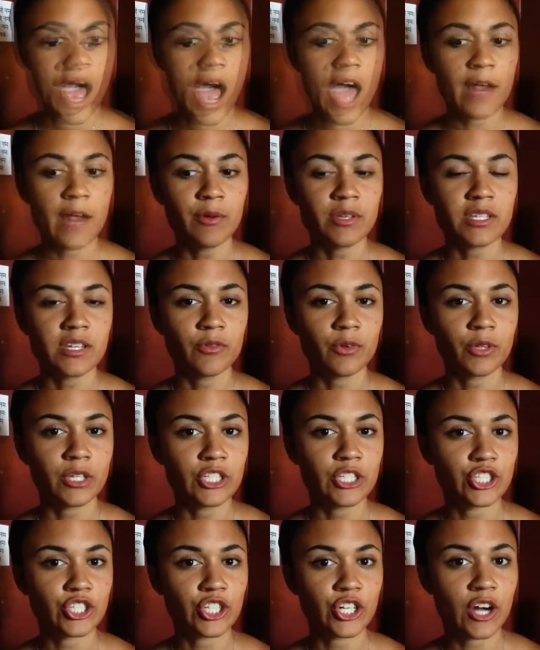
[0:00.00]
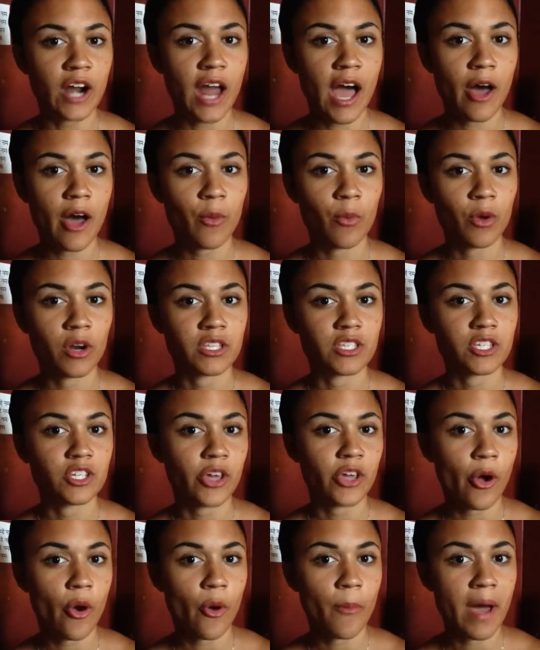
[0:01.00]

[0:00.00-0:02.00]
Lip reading: I wasn't really sure how I wanted to go